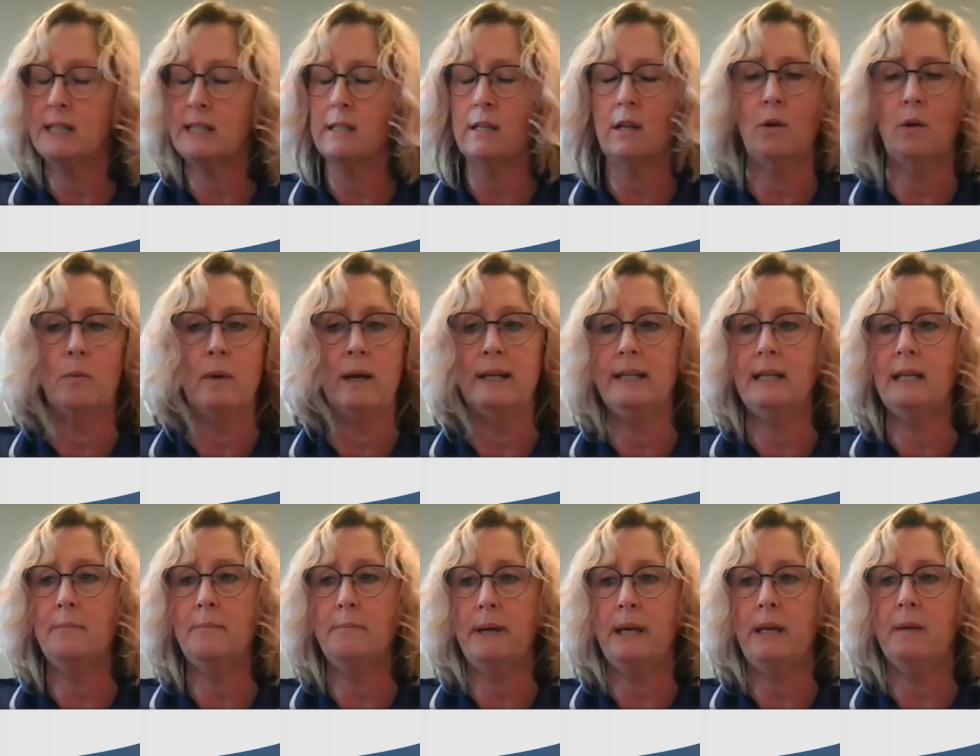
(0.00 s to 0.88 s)
It's nowhere
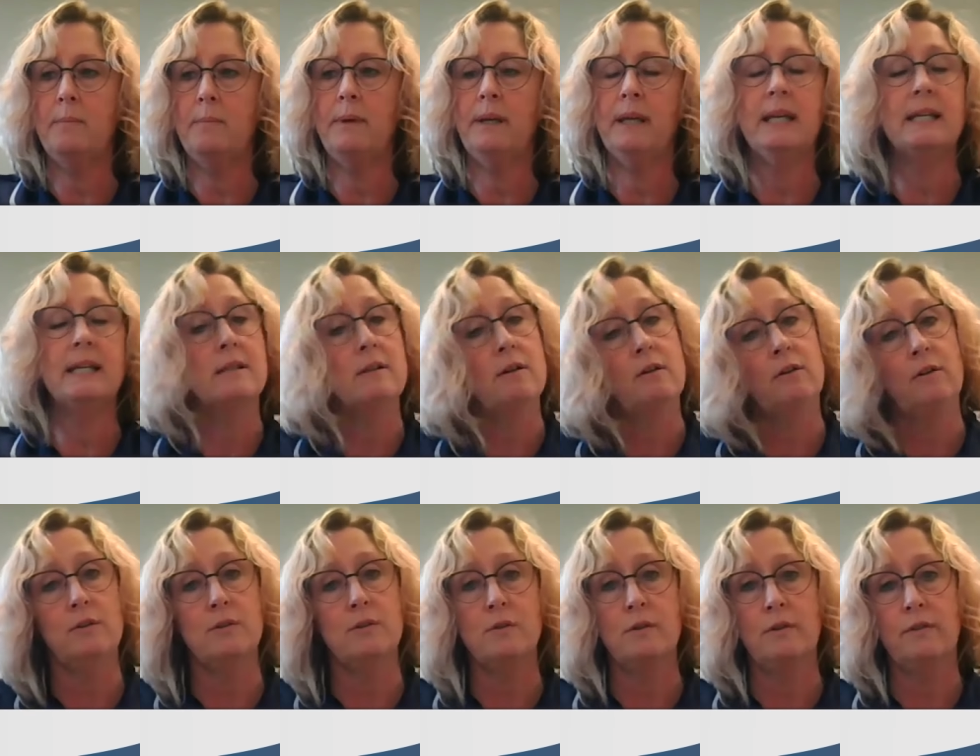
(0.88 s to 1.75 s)
near baby. It's
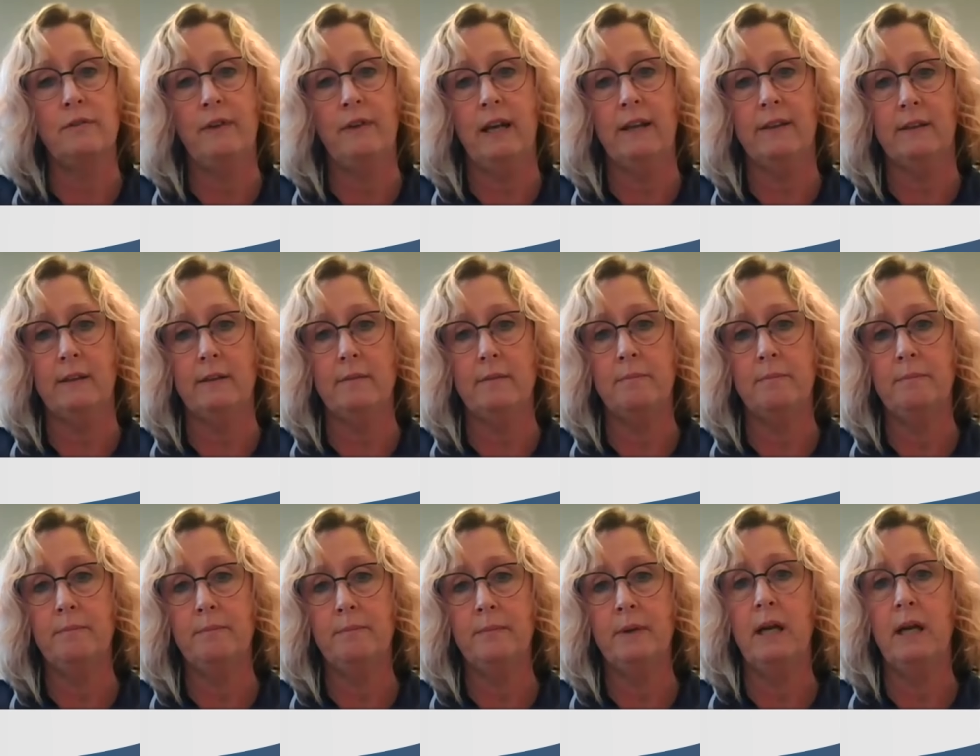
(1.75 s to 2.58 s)
not going to affect them.